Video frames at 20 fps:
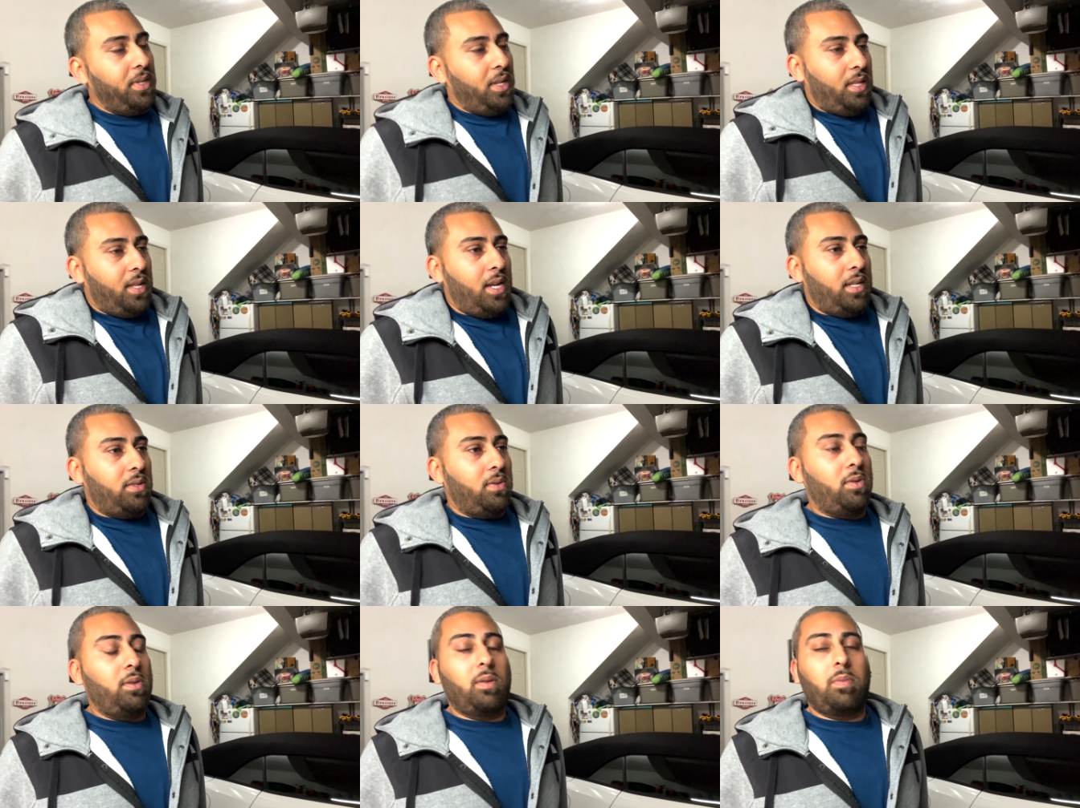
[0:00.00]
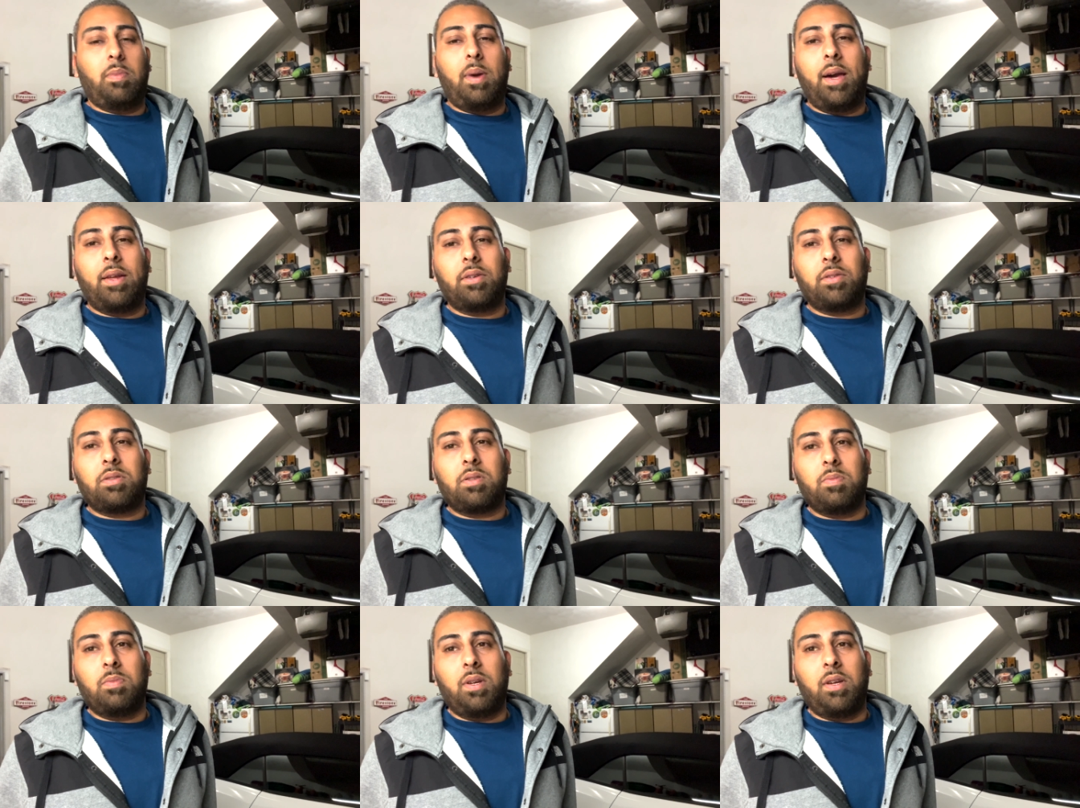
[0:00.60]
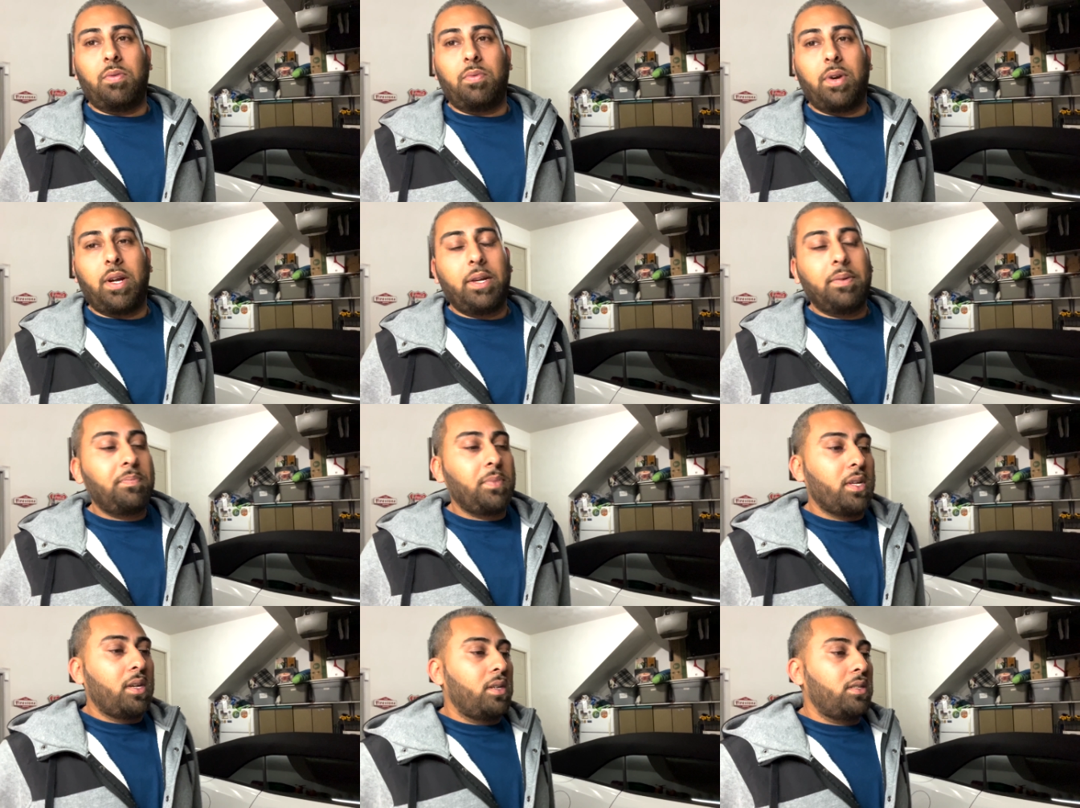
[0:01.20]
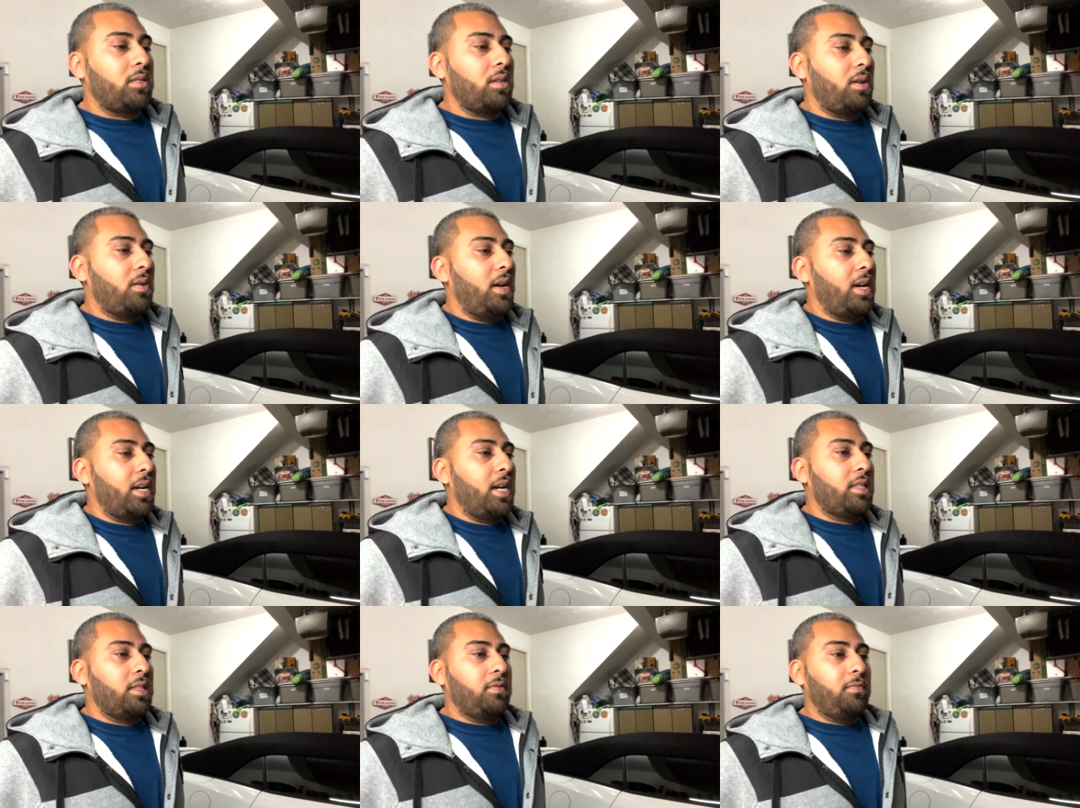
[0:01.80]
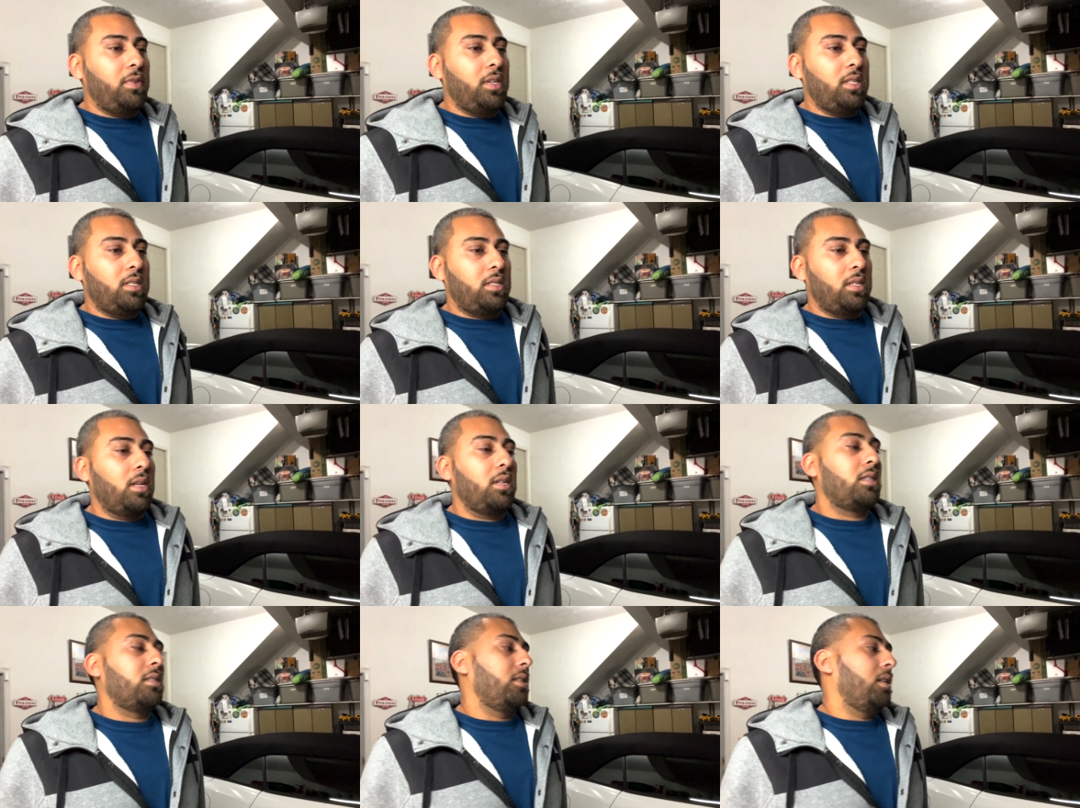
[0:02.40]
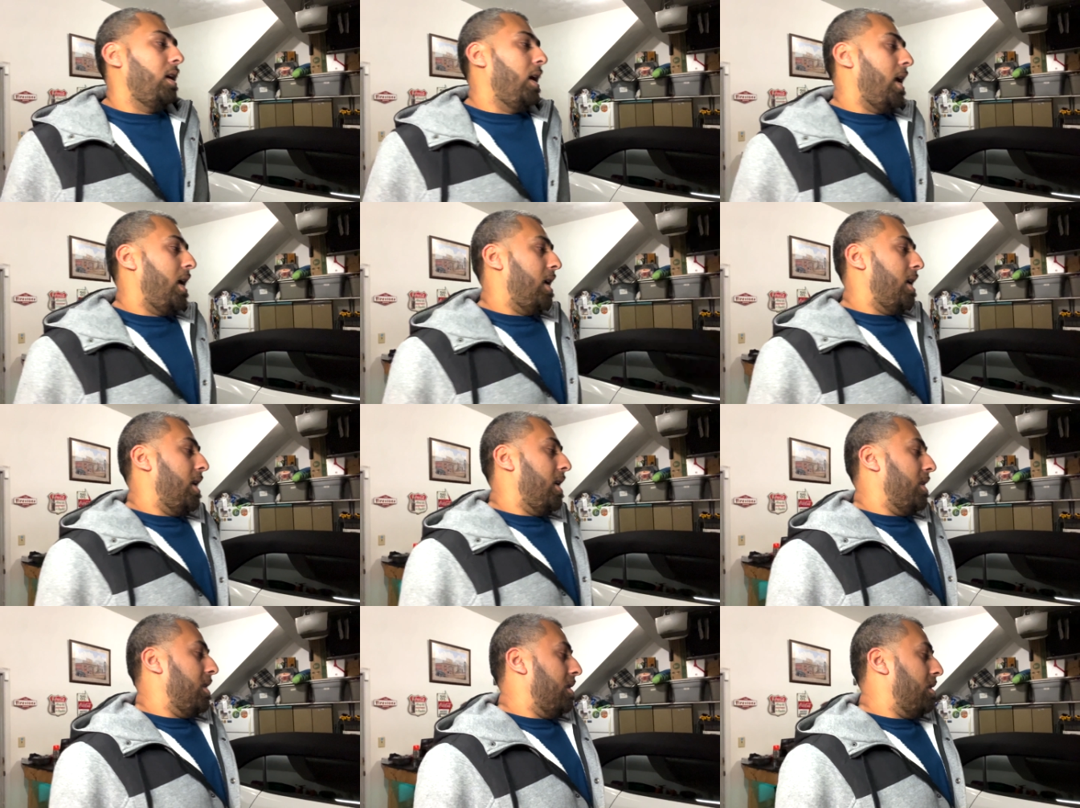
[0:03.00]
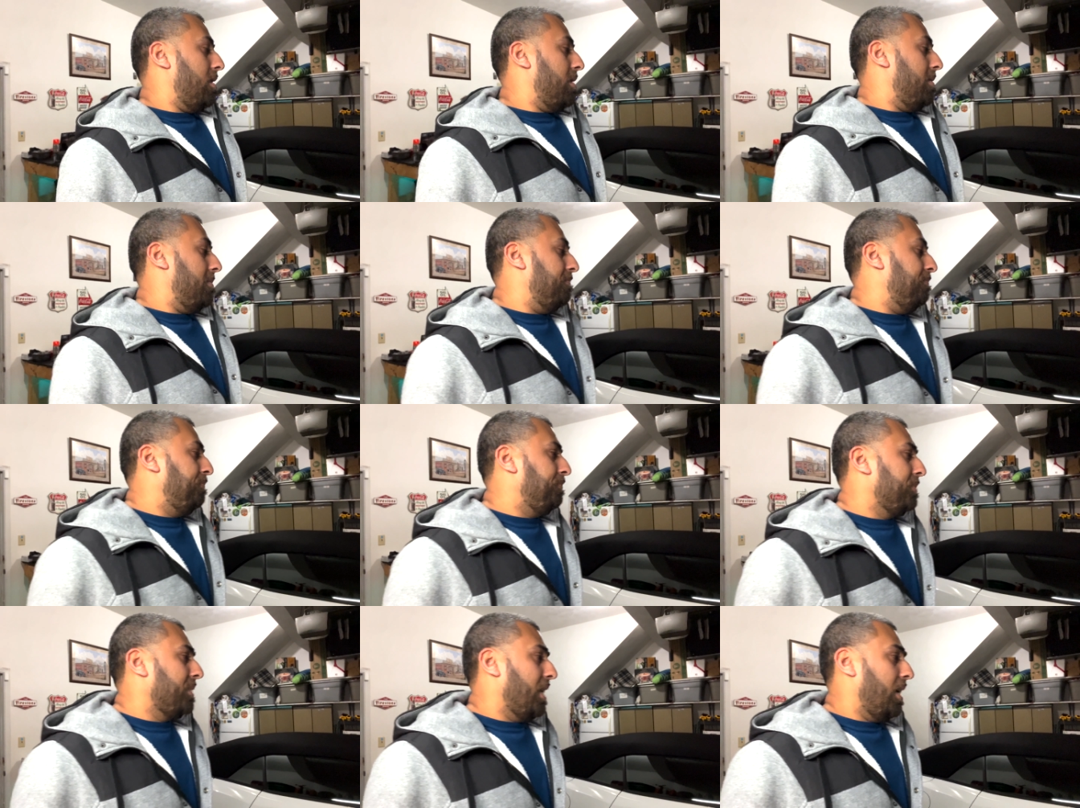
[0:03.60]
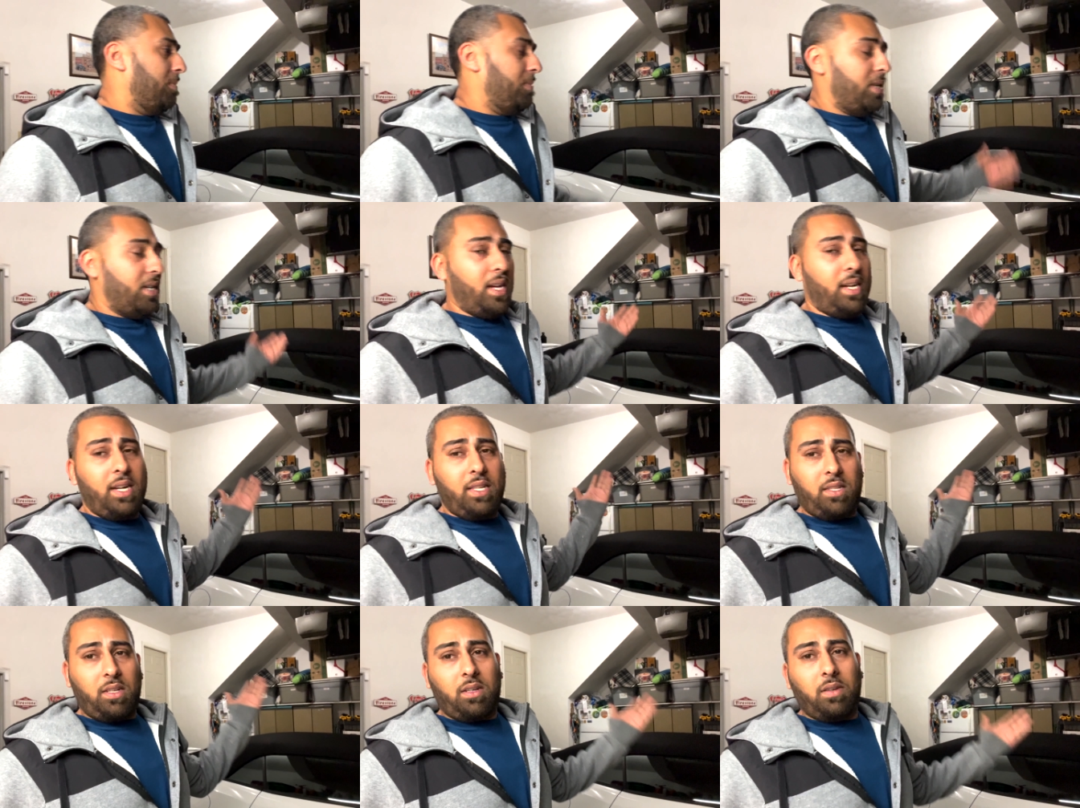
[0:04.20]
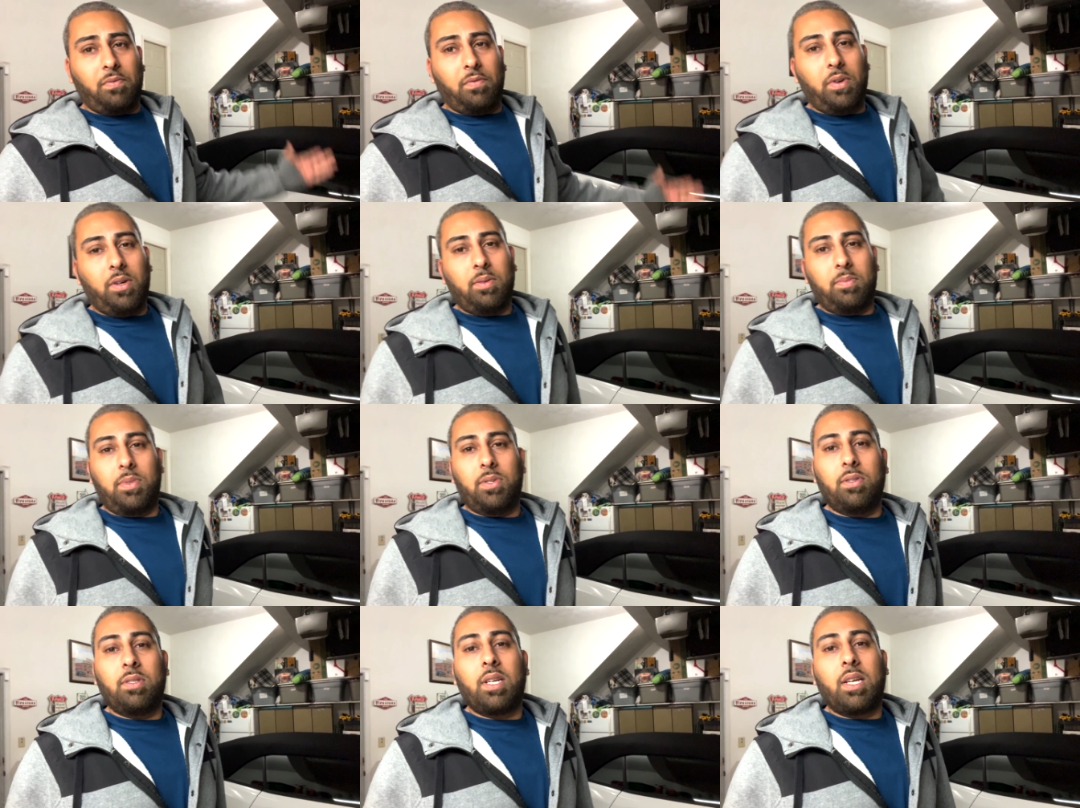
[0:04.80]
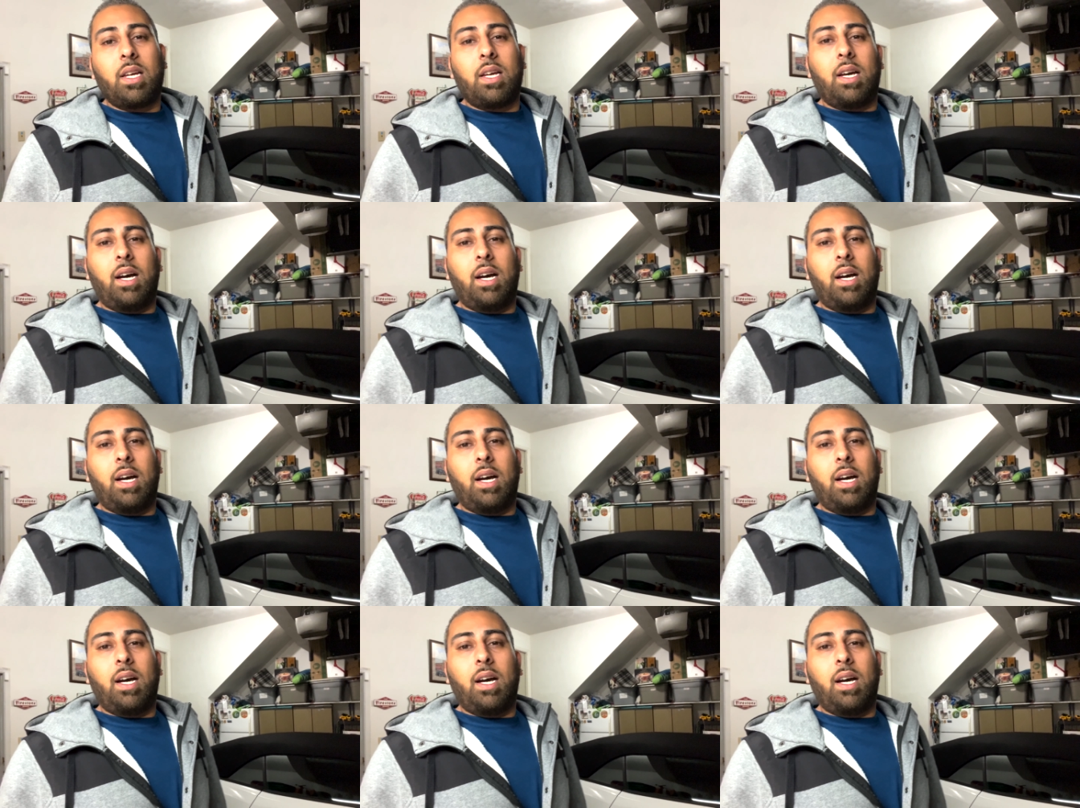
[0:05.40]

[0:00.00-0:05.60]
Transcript: That's all that matters to me, right? So I got the V6 and I mean, I got the convertible.